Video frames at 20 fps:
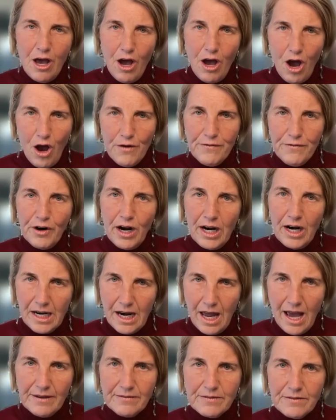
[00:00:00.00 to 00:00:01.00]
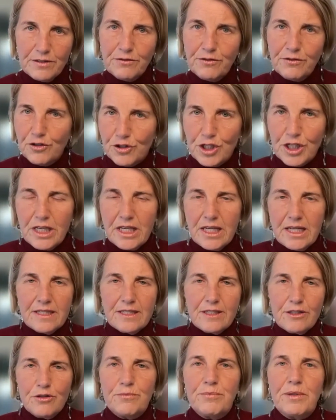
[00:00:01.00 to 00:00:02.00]
over our lives in future years
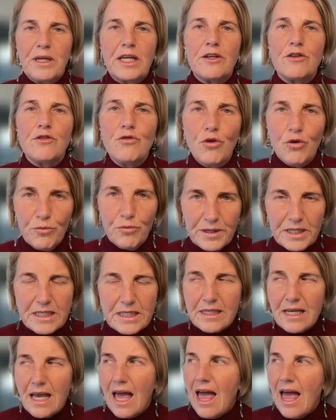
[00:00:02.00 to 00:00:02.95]
could be enormous.